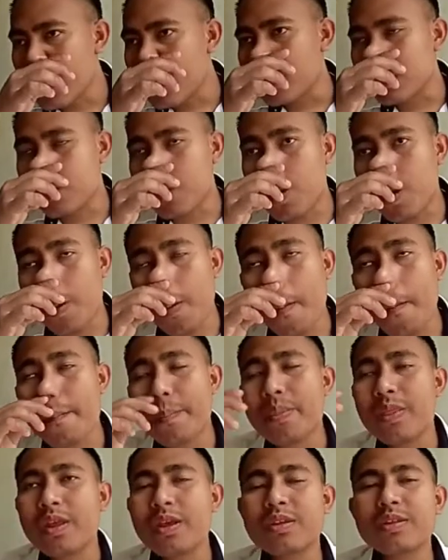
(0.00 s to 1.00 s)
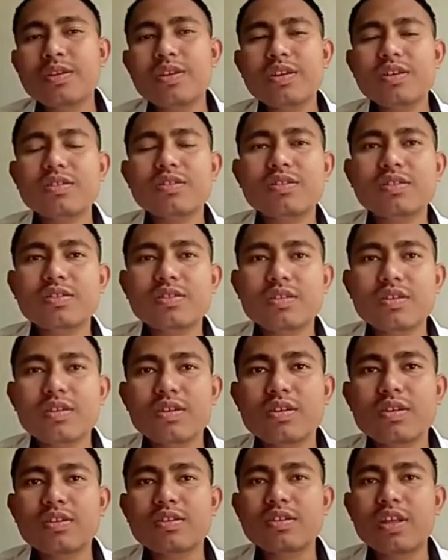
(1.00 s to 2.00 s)
So this
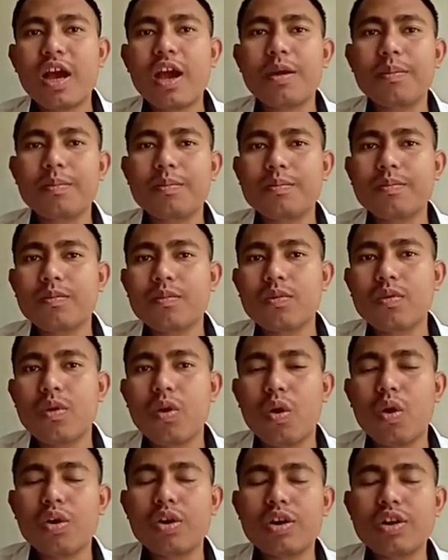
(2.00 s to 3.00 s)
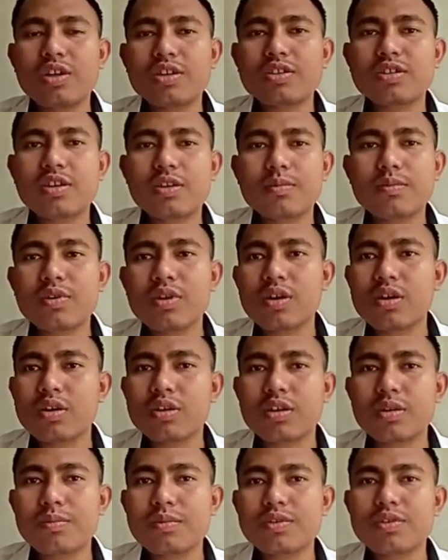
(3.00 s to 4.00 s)
type or this
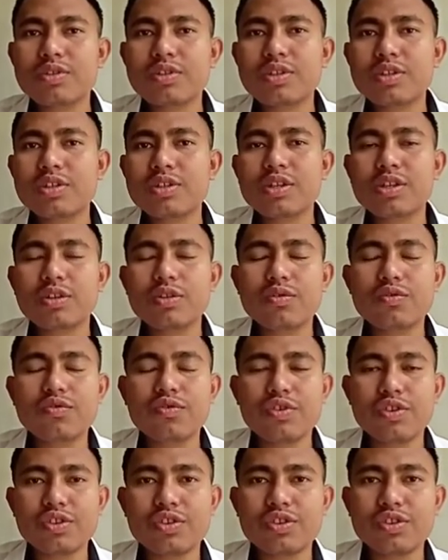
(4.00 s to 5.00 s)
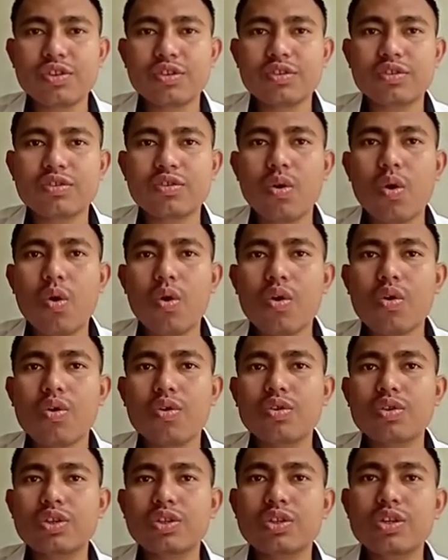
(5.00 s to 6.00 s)
chemosynthetic nutrition
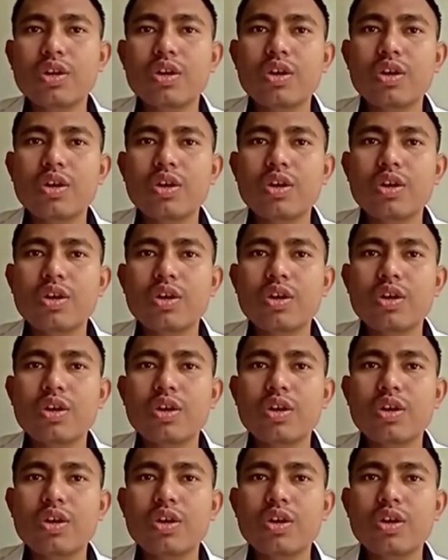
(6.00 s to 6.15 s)
occurs